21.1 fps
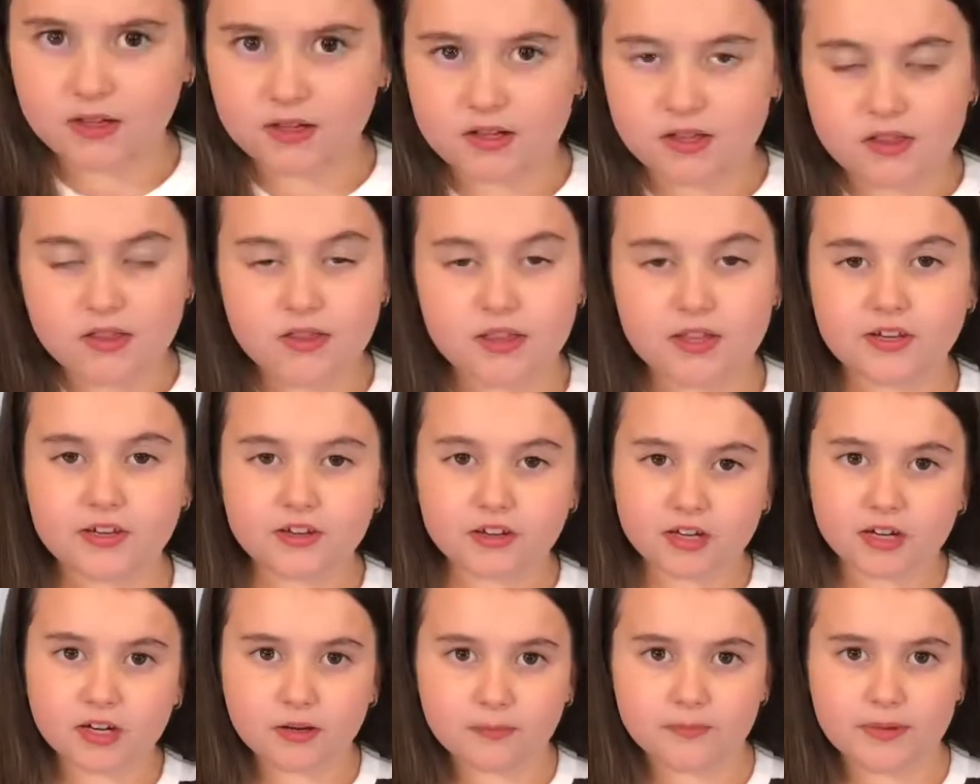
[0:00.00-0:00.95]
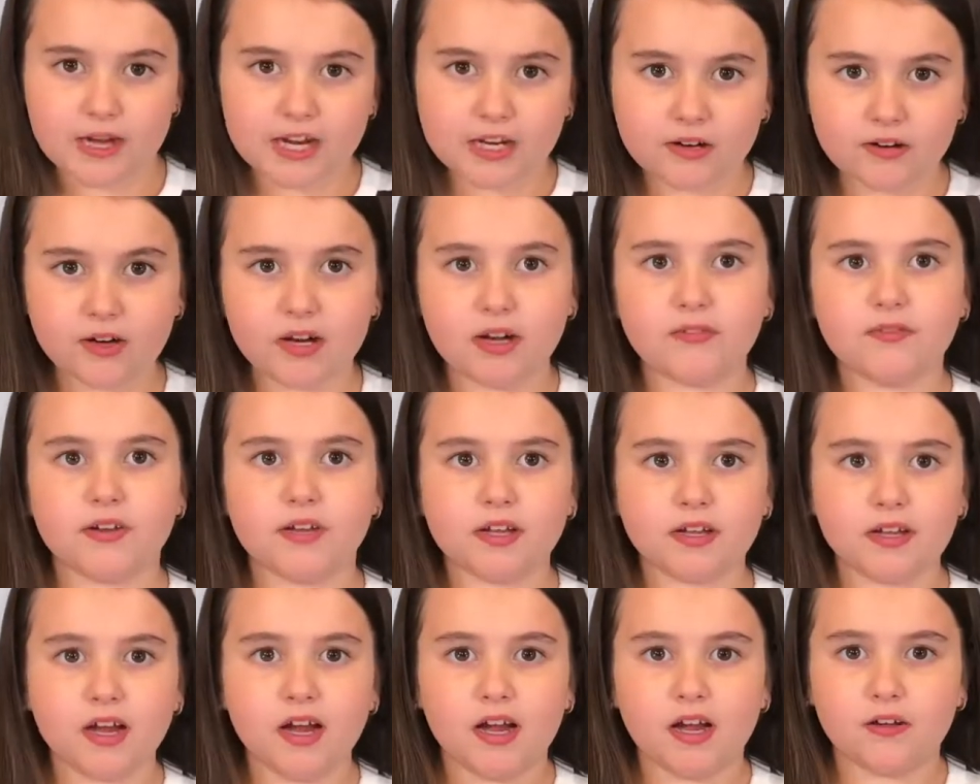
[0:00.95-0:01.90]
Then you're going to microwave it
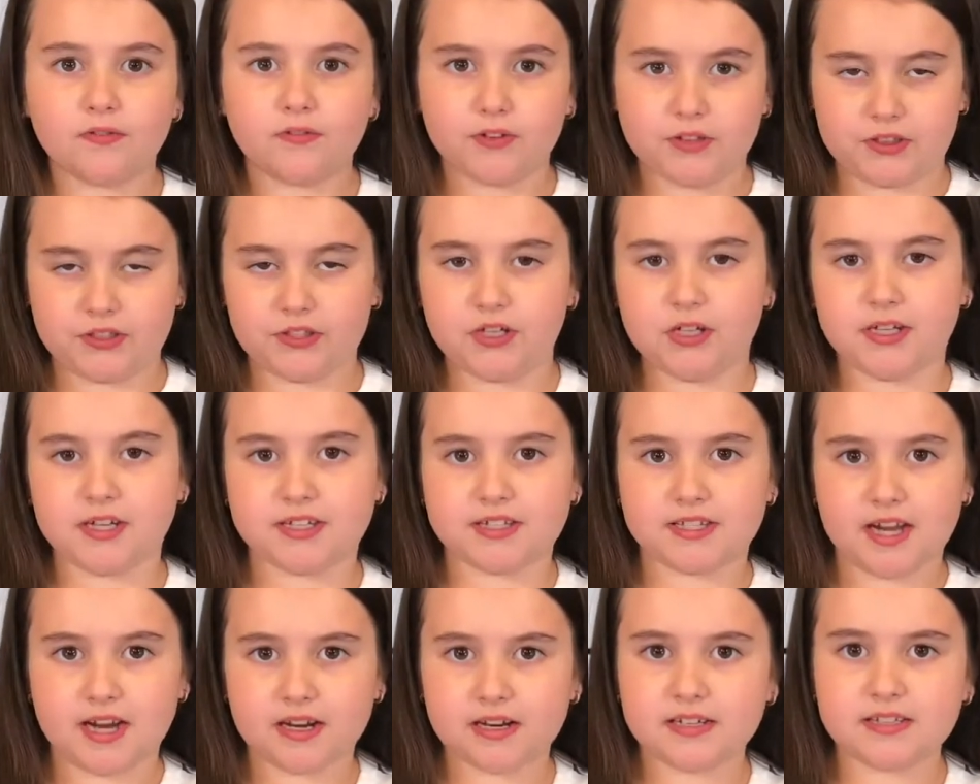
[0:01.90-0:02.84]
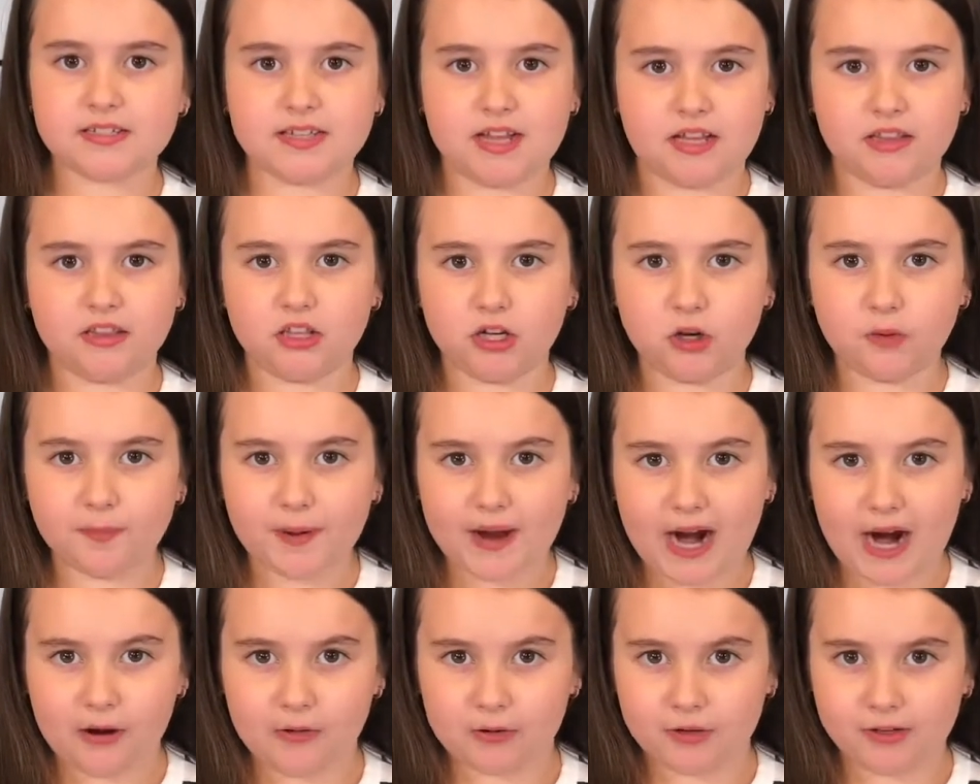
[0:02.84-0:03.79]
for 30 seconds at low
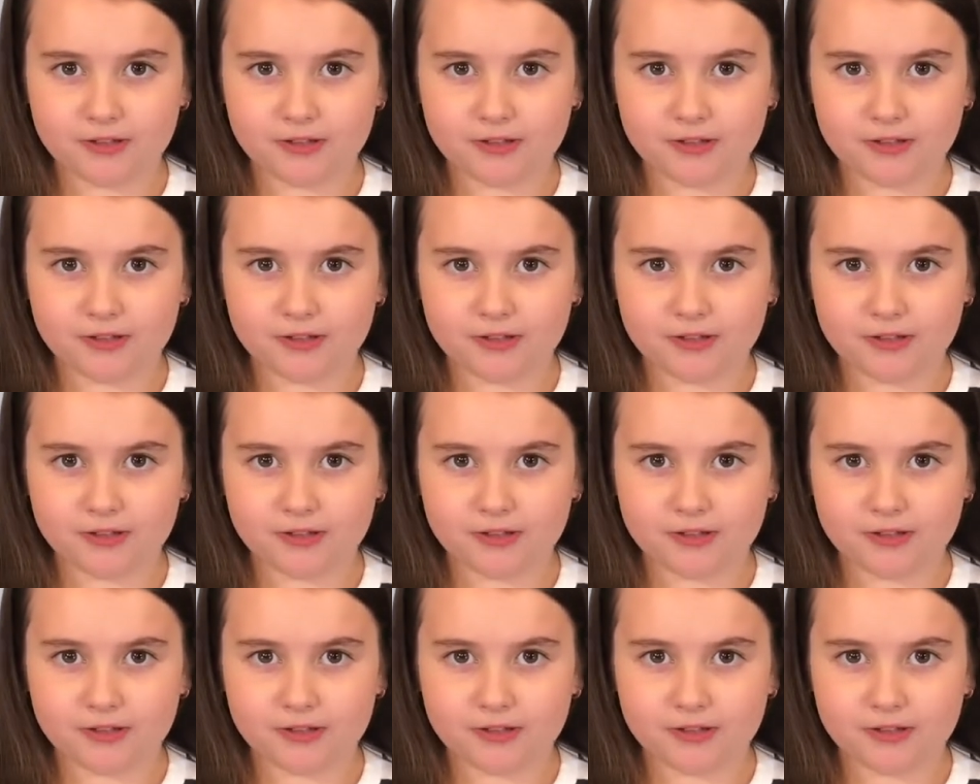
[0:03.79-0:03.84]
power.